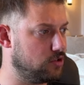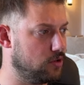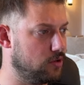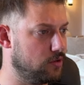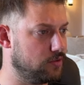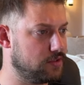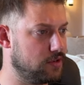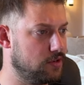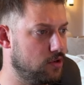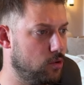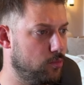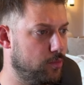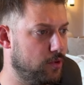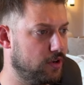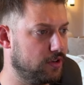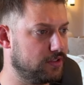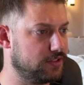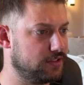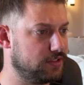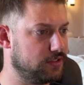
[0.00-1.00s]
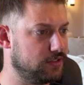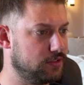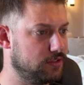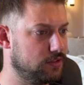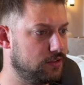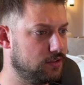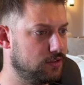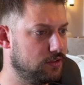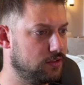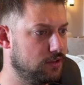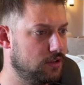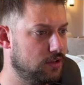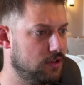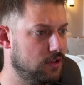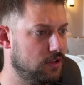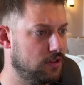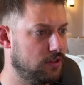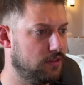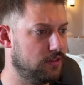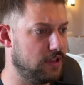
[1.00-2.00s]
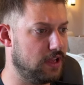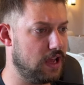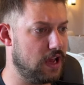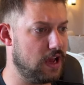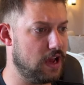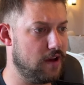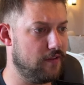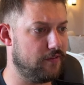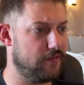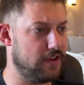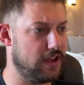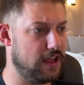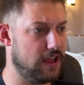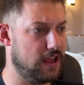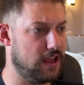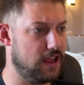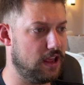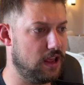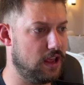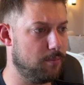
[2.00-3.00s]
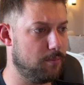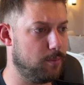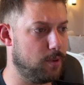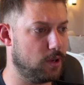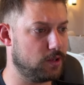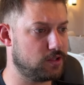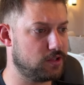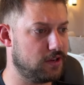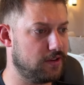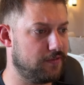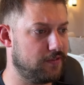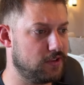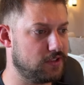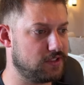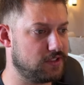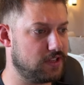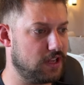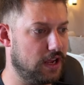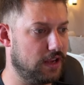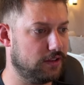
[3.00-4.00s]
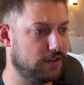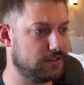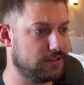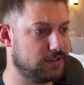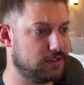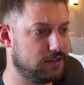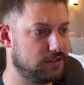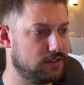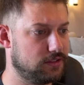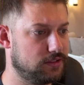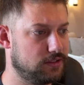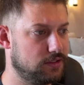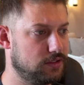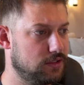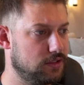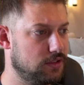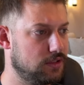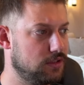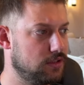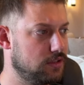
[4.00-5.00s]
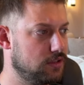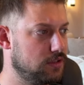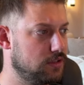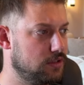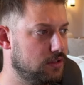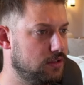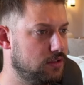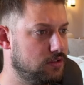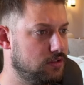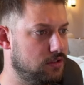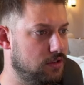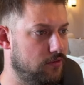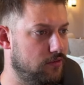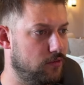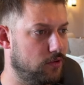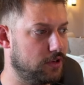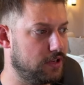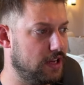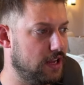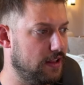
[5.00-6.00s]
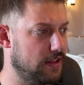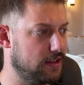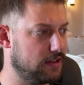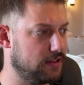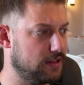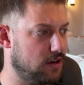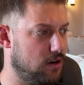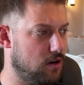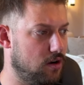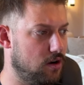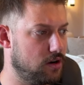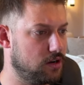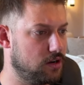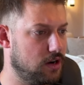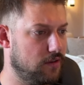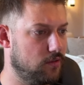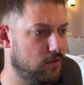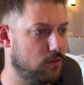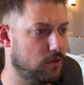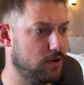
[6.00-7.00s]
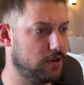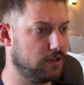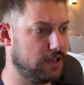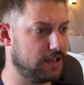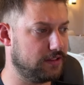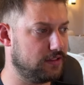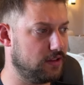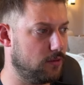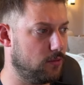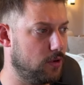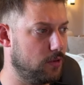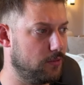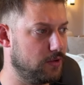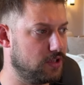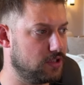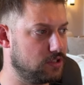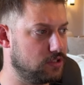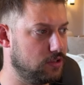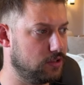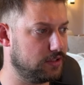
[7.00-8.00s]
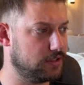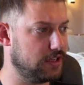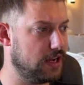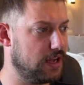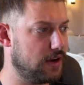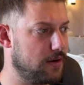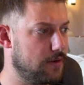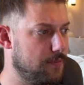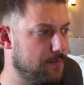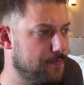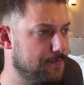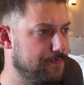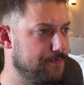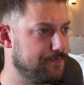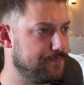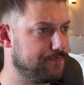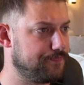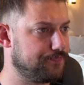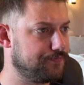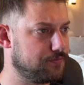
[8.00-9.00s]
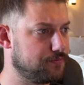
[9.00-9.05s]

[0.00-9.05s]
at journals and notebooks, they have a bunch of different styles. So if we're looking at like the hardcover one, like that one we just looked at,